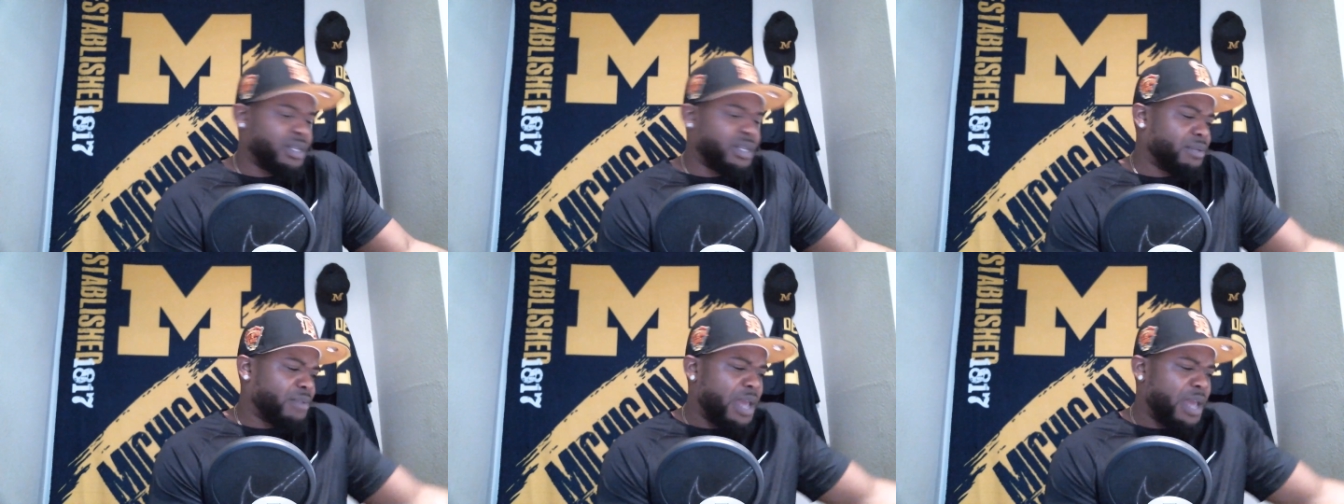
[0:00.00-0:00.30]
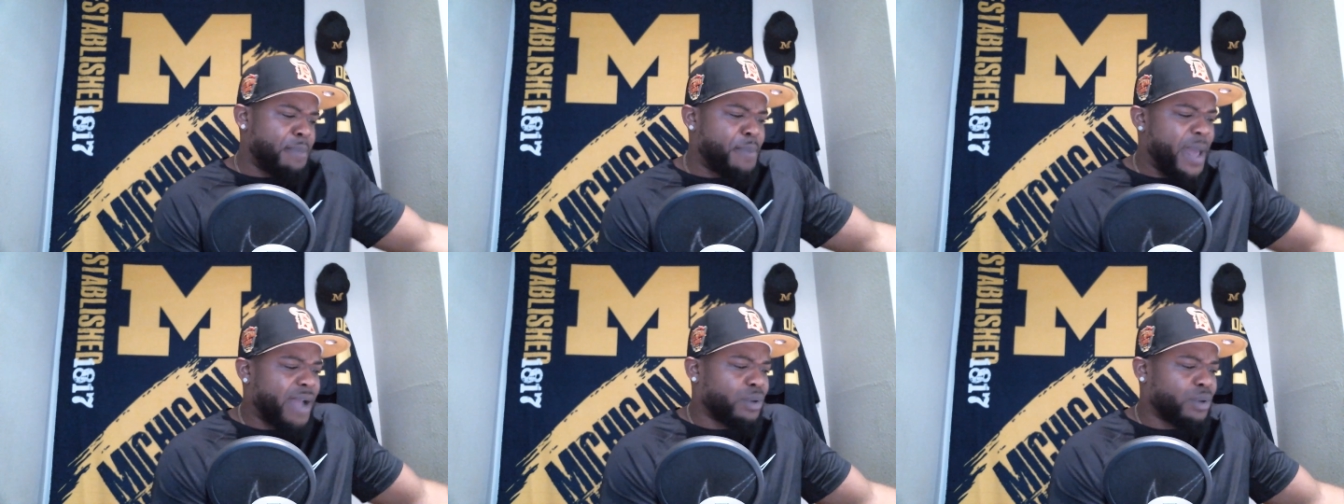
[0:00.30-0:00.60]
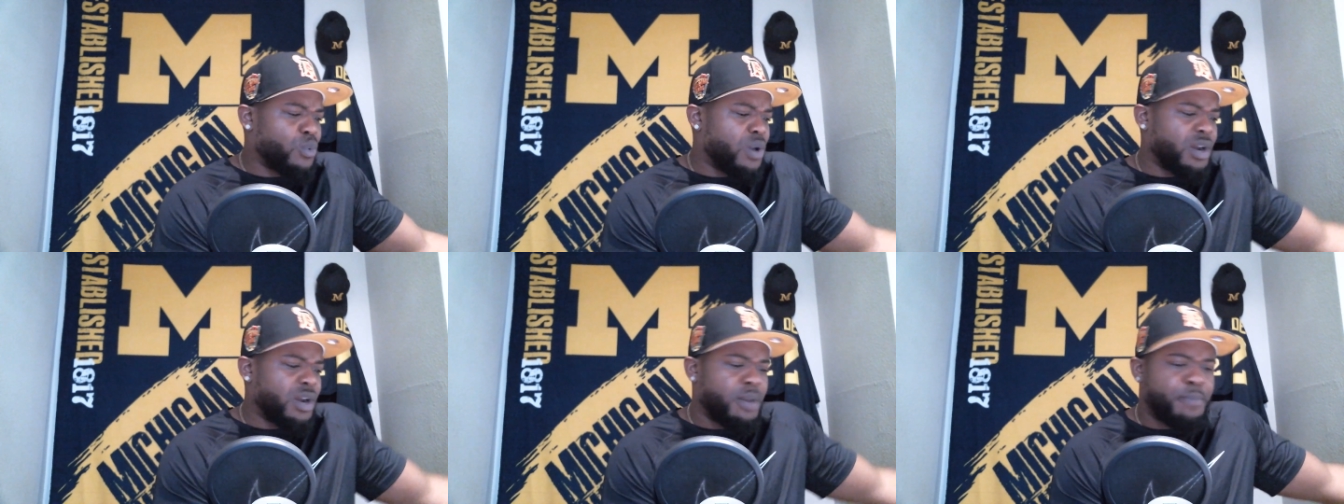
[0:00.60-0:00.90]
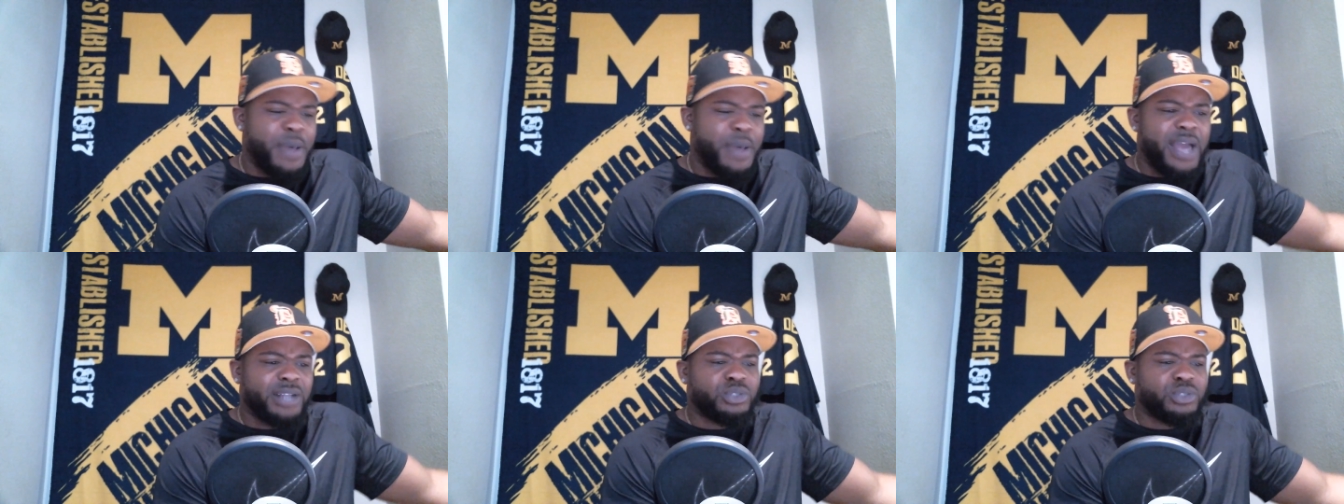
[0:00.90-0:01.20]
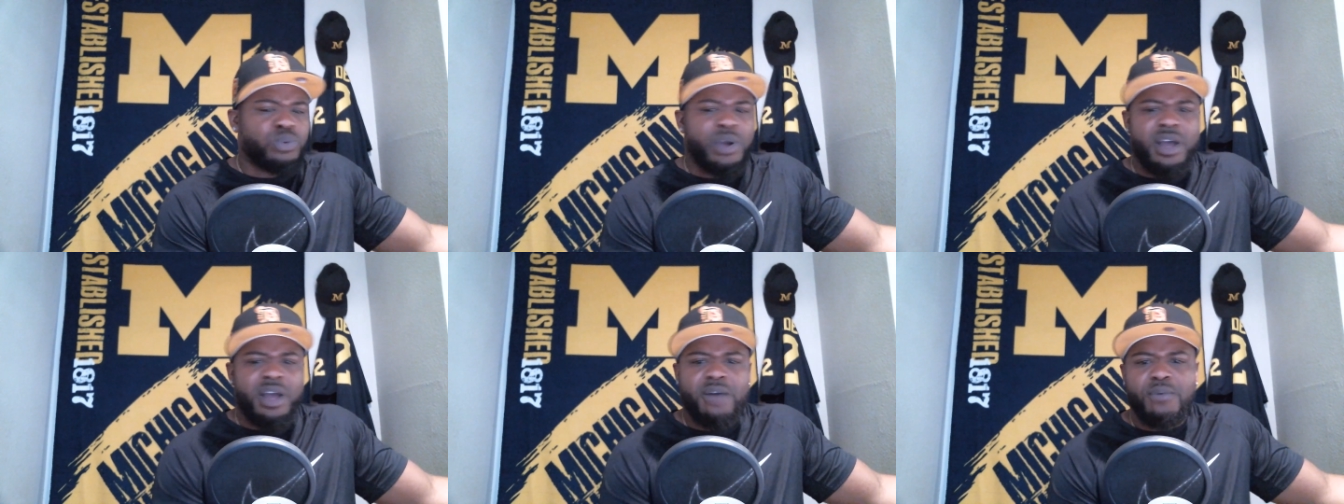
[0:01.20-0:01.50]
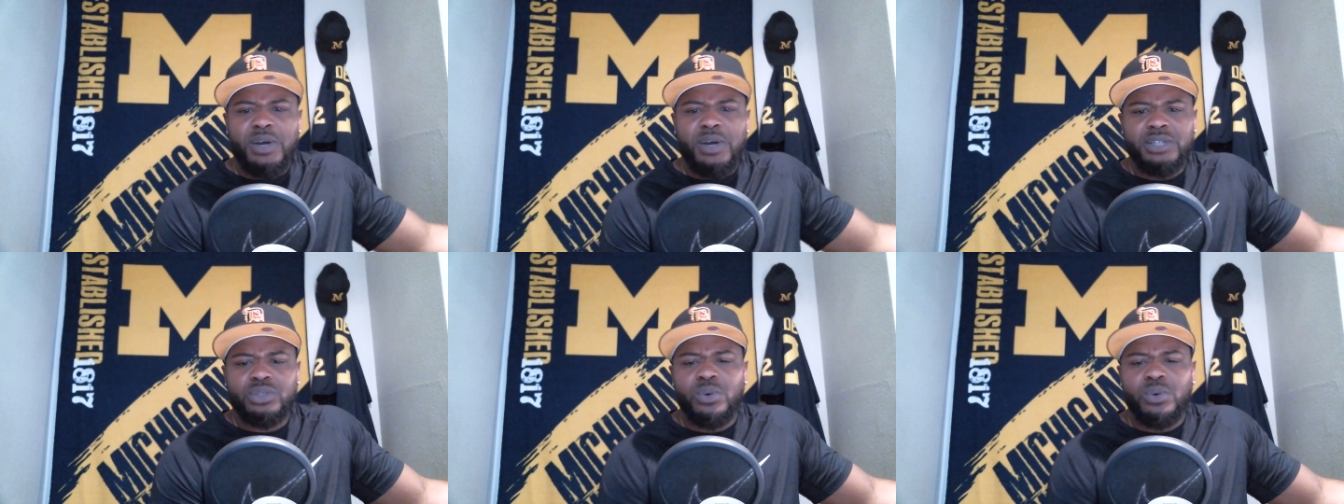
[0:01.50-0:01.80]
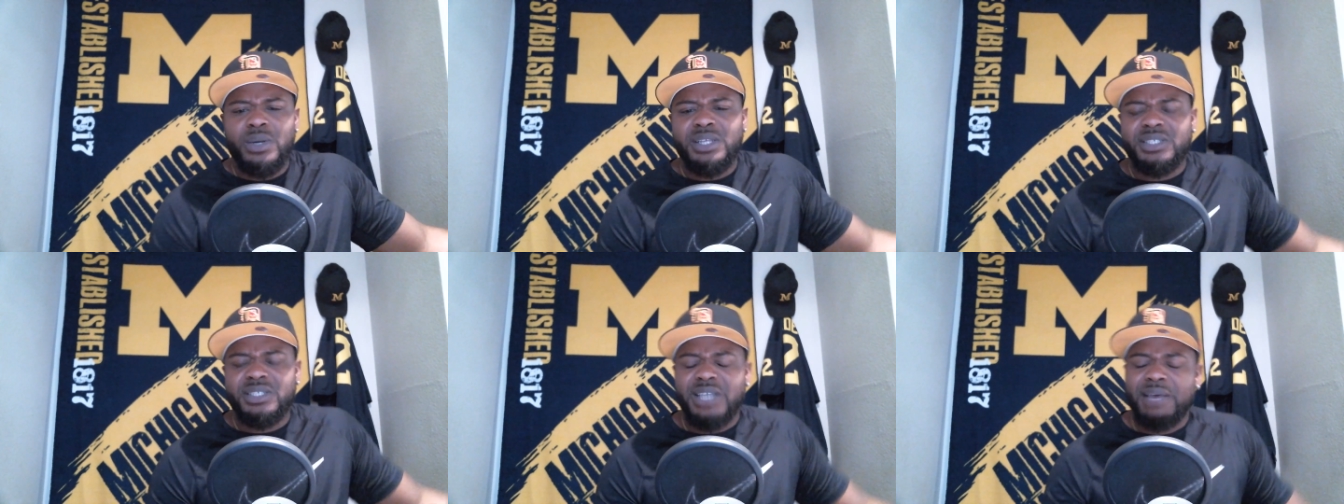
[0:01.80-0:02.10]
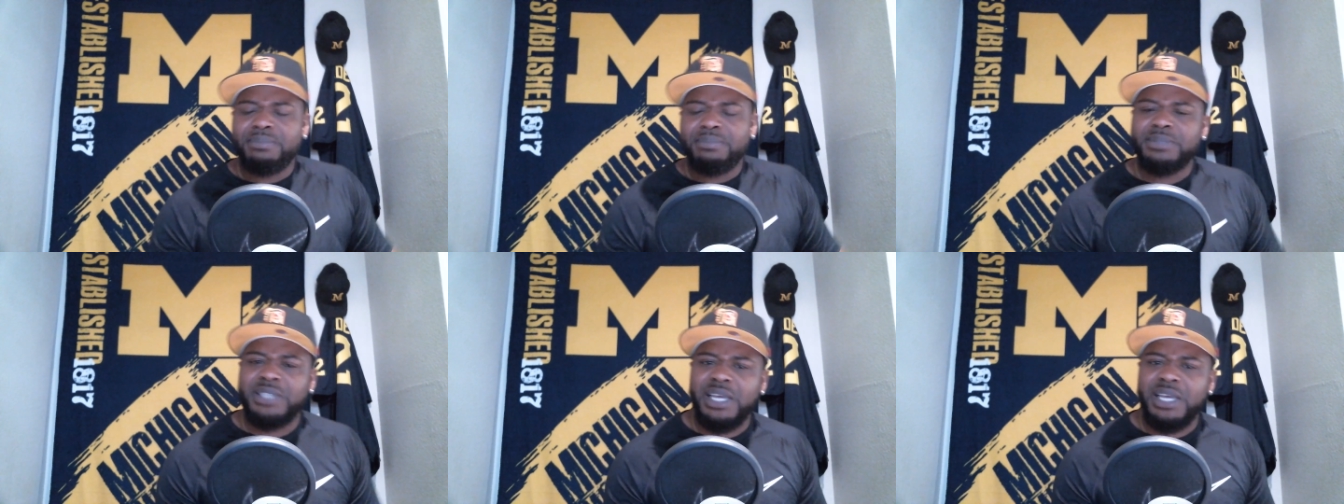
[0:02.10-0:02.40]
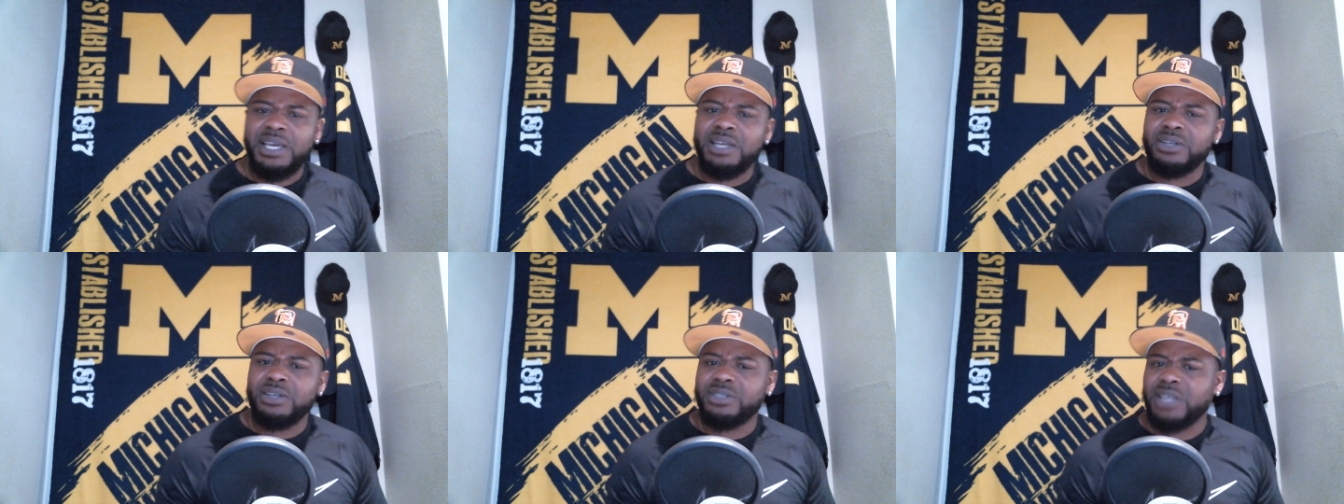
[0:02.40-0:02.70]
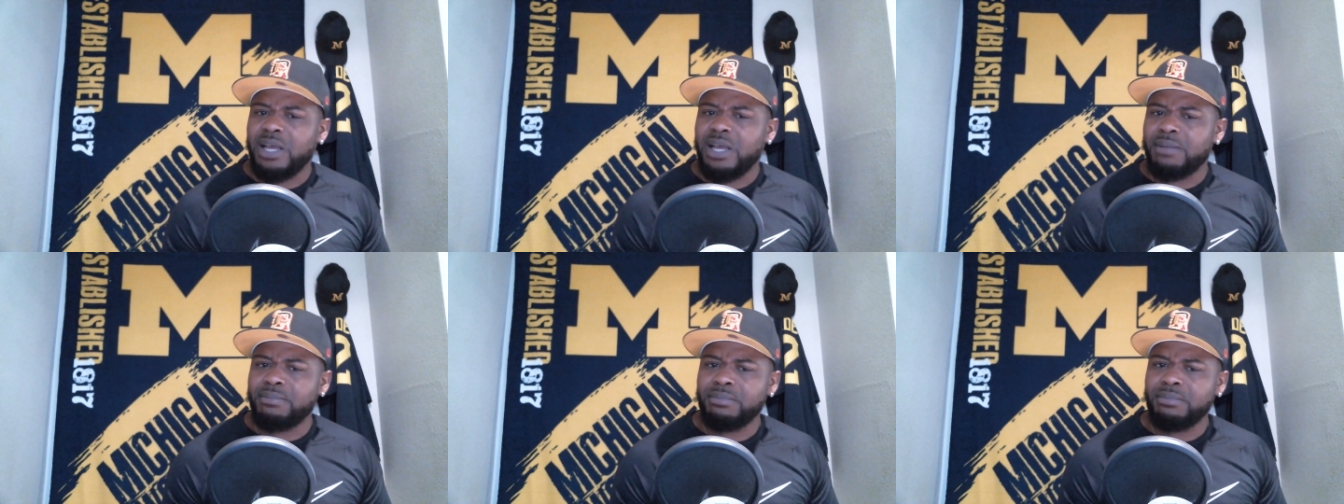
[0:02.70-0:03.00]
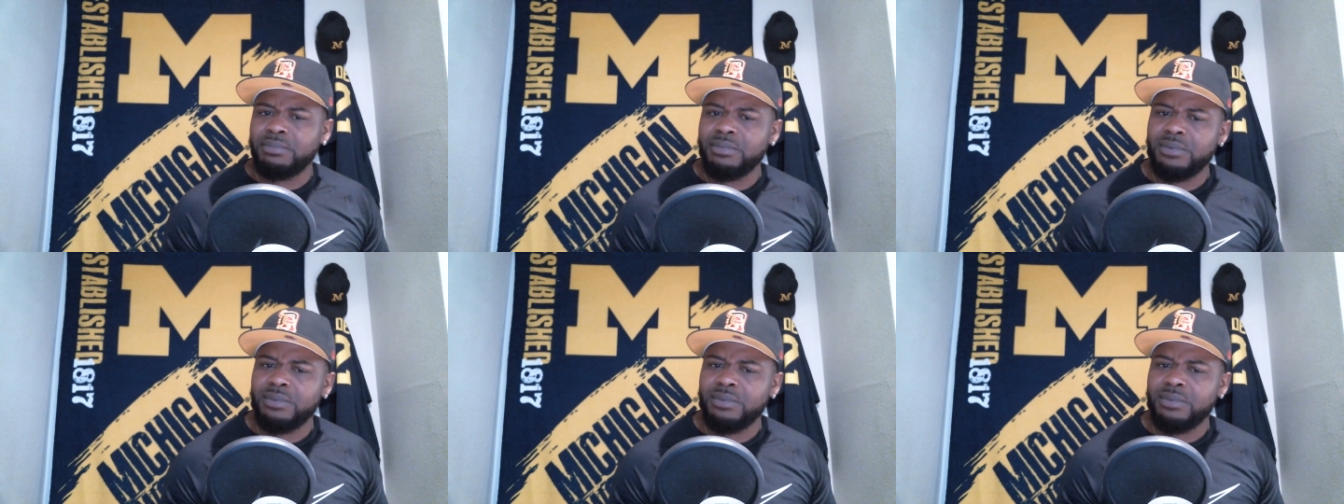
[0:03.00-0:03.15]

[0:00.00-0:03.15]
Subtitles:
They won the Pac-12, what, 2017 or something?